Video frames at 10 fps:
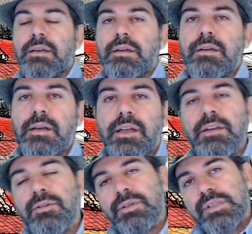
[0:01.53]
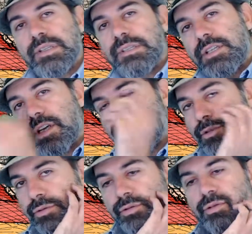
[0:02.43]
Hello, this is
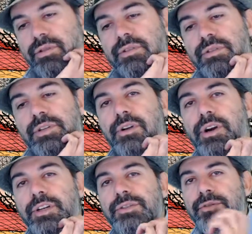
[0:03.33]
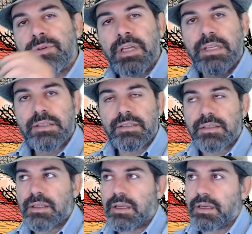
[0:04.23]
Kianoush, the cartoonist,
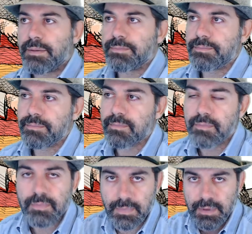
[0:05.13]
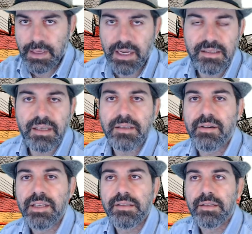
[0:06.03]
etc.,
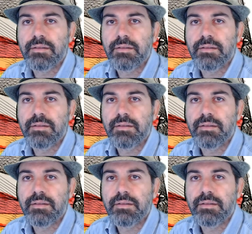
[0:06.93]
etc.